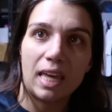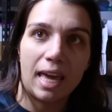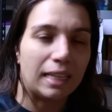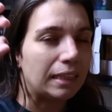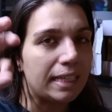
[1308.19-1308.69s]

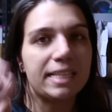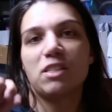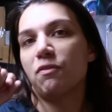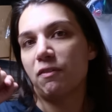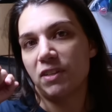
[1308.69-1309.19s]
at
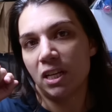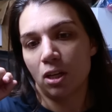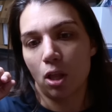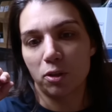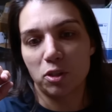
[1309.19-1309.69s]
least
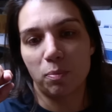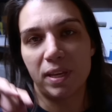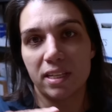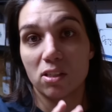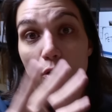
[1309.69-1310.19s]
$15 a
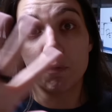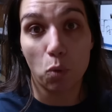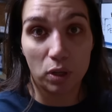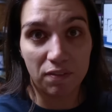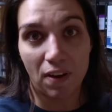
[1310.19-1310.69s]
piece, so
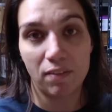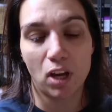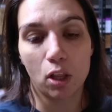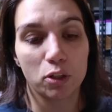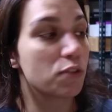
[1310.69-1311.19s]

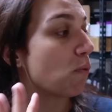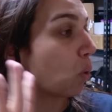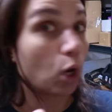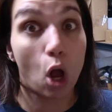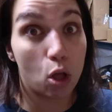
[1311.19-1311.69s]
$45
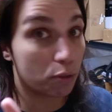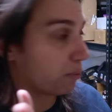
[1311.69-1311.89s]
for all